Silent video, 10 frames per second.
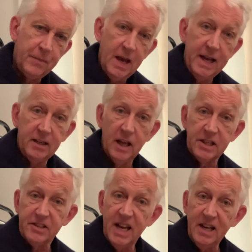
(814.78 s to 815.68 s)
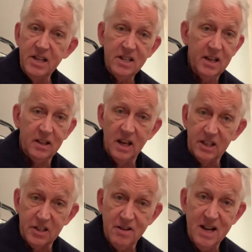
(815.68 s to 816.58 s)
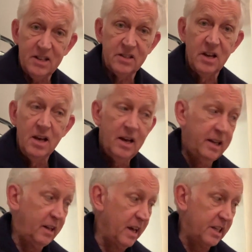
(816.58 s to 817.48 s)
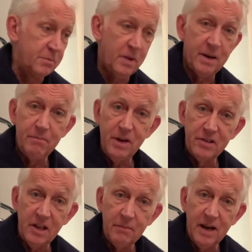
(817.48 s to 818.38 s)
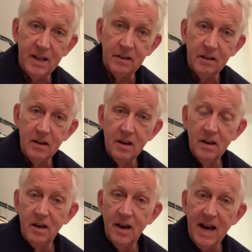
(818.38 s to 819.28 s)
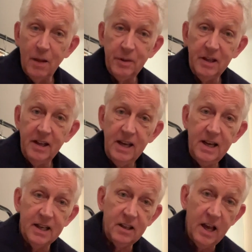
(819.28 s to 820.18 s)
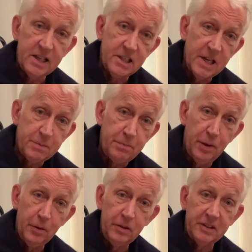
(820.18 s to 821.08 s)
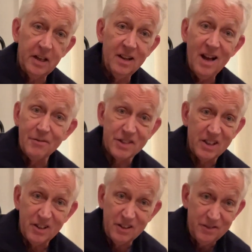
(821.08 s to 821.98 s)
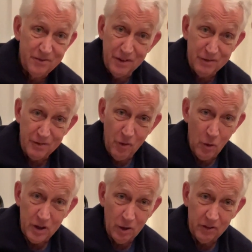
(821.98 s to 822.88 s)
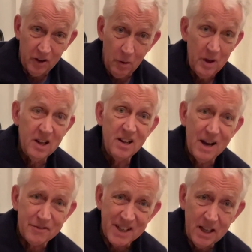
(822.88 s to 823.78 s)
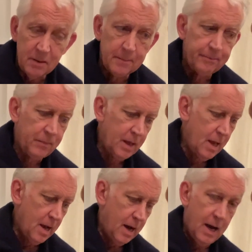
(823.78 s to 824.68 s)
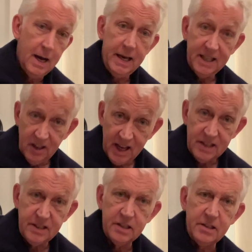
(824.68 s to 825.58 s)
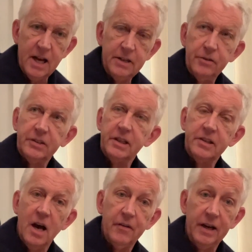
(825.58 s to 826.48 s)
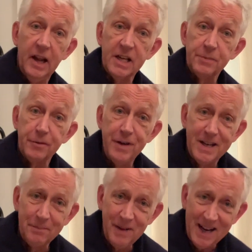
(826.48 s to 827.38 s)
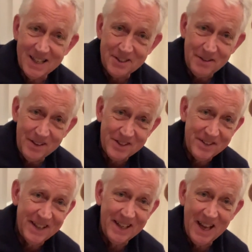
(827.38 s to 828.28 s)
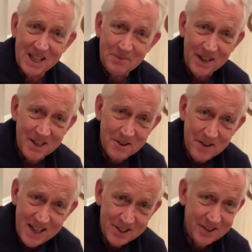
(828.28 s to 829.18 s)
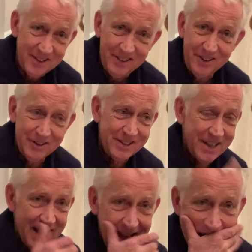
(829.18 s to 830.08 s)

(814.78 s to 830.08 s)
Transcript: It likes tellies, it likes Strats, it likes my Music Man Albert Lee, it likes Les Pauls, it loves the 54 Gold Top, loves it. It likes this Daniels guitar, it likes my Rickenbacker 12 string, it likes my Gretsch Duojet.